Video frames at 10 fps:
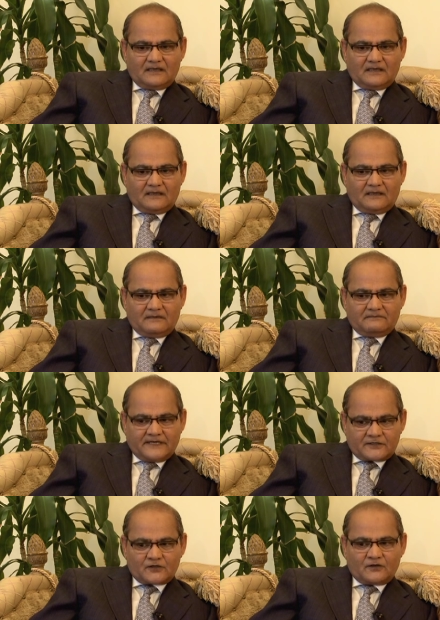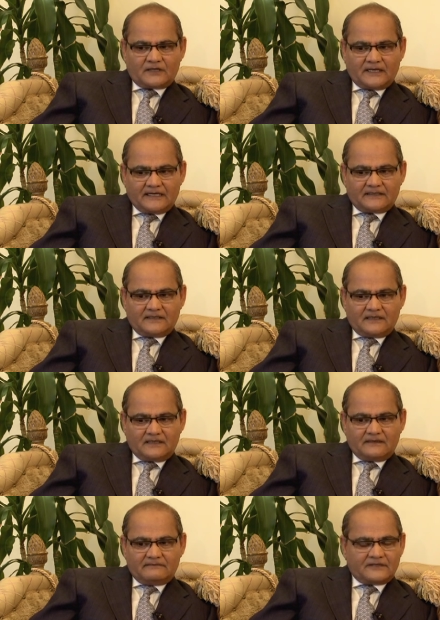uh, make sure that
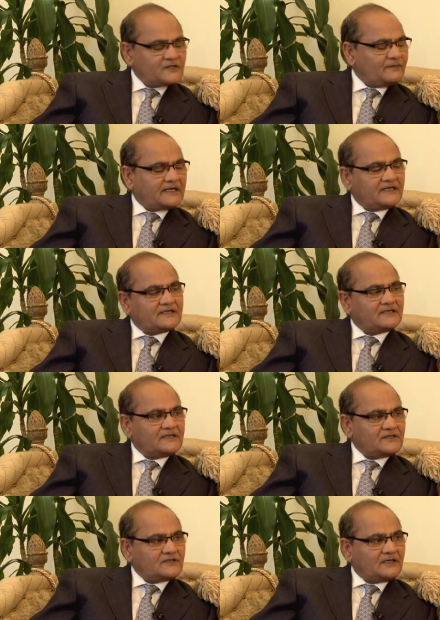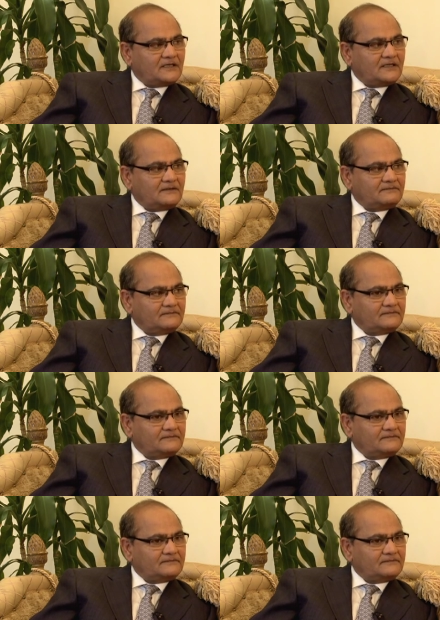uh, we respect each other's uh,